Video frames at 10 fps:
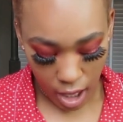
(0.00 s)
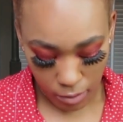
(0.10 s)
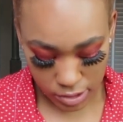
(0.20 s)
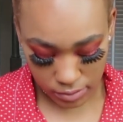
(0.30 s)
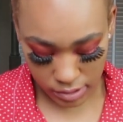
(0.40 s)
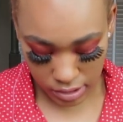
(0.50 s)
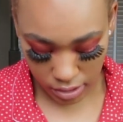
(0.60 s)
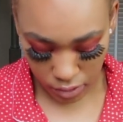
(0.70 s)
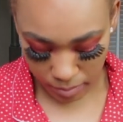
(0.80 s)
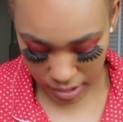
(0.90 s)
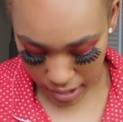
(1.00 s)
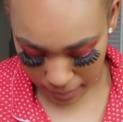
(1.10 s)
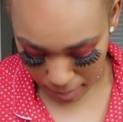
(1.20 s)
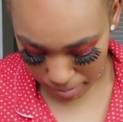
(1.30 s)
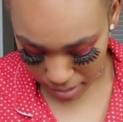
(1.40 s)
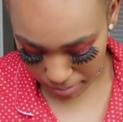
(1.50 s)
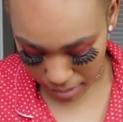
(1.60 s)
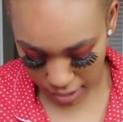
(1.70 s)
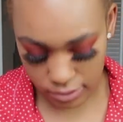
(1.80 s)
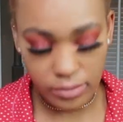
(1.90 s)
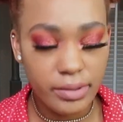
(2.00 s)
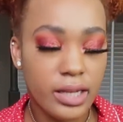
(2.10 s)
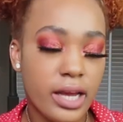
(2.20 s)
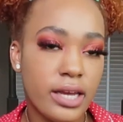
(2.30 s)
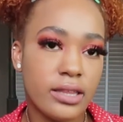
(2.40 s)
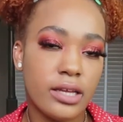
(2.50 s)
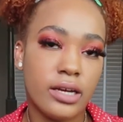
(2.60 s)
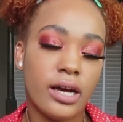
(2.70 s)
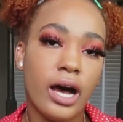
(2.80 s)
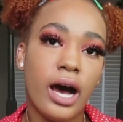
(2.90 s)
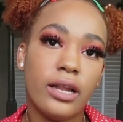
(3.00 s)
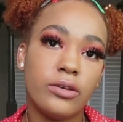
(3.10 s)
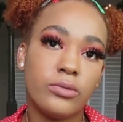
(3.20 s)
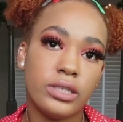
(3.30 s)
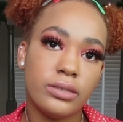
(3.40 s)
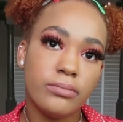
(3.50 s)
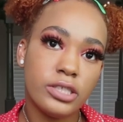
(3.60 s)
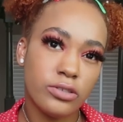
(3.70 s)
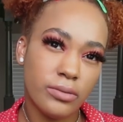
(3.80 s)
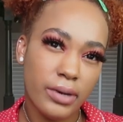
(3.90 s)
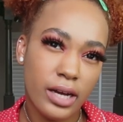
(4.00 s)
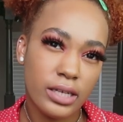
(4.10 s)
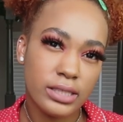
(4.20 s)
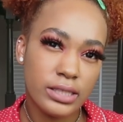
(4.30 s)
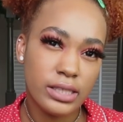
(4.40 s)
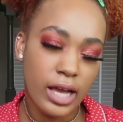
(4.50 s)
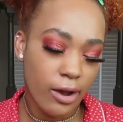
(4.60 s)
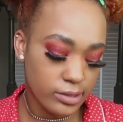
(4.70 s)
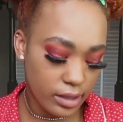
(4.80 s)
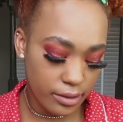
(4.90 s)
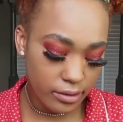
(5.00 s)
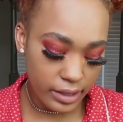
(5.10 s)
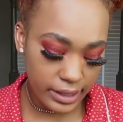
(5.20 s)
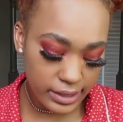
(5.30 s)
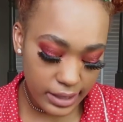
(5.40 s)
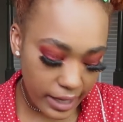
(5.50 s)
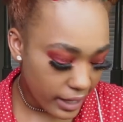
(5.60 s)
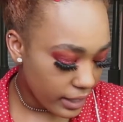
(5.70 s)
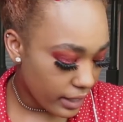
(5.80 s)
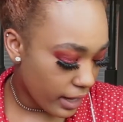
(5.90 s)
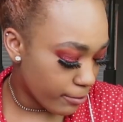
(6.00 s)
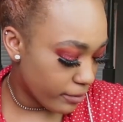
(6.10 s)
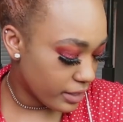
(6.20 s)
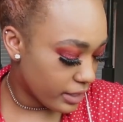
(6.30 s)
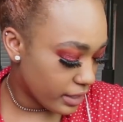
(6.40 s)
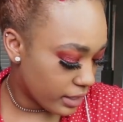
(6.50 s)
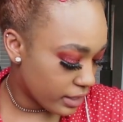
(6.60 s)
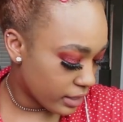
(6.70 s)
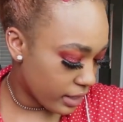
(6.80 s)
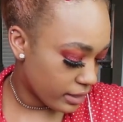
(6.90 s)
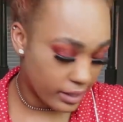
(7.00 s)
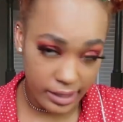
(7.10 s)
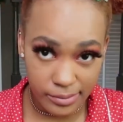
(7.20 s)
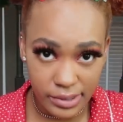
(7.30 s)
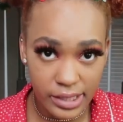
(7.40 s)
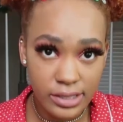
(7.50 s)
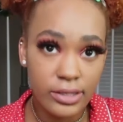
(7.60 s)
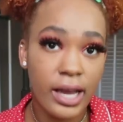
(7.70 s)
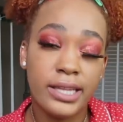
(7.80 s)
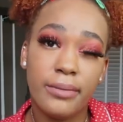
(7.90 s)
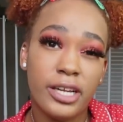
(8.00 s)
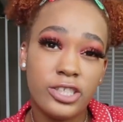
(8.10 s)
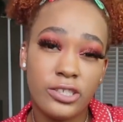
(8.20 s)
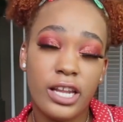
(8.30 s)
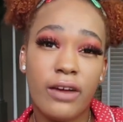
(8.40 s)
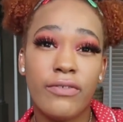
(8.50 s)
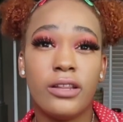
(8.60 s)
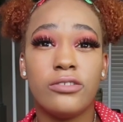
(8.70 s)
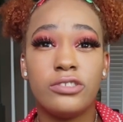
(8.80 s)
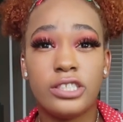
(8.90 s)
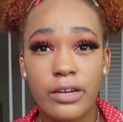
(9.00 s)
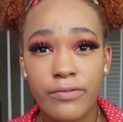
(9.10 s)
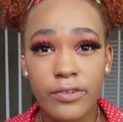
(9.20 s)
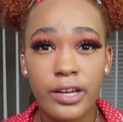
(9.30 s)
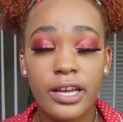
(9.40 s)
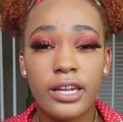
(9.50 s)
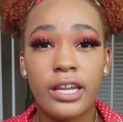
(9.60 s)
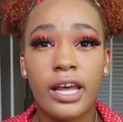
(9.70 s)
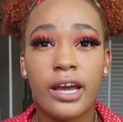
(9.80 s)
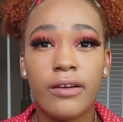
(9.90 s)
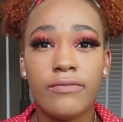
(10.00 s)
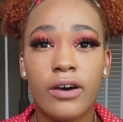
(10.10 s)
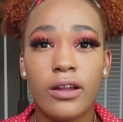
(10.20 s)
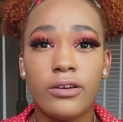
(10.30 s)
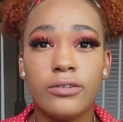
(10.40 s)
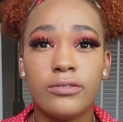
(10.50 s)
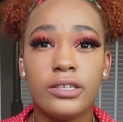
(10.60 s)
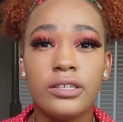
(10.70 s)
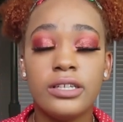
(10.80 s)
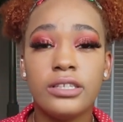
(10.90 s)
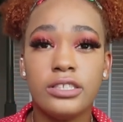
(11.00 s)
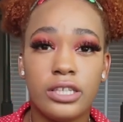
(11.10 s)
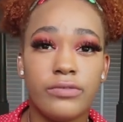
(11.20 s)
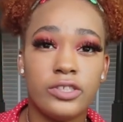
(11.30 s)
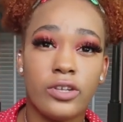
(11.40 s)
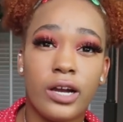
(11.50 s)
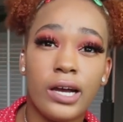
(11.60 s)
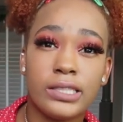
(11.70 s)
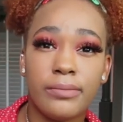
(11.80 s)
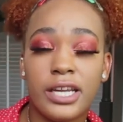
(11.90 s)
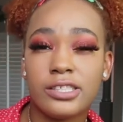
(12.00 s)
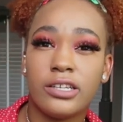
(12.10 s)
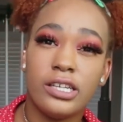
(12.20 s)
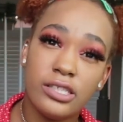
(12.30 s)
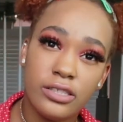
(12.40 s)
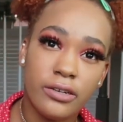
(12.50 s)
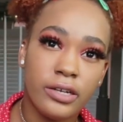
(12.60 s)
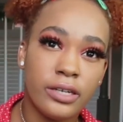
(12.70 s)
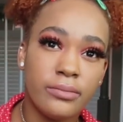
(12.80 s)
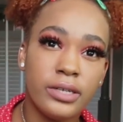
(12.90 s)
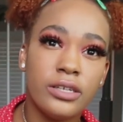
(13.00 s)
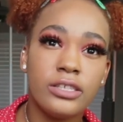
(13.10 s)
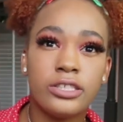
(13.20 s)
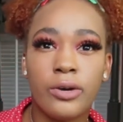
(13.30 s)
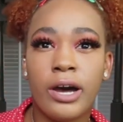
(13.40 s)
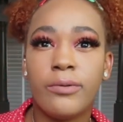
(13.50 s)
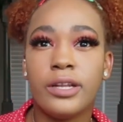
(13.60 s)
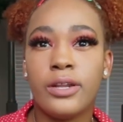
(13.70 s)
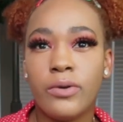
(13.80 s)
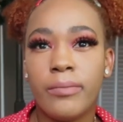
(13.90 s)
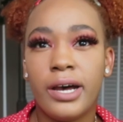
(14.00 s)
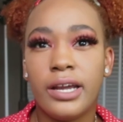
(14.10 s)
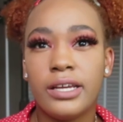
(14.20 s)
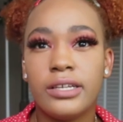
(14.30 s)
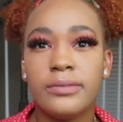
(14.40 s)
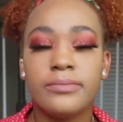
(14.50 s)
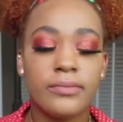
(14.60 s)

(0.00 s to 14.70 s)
I was really hoping that the big box would be like the Halloween mystery box. I was a little late to that. I really didn't get like the update, so I had to make sure that I followed Jeffree and that I followed Jeffree Star Cosmetics on Instagram, so I would know about it.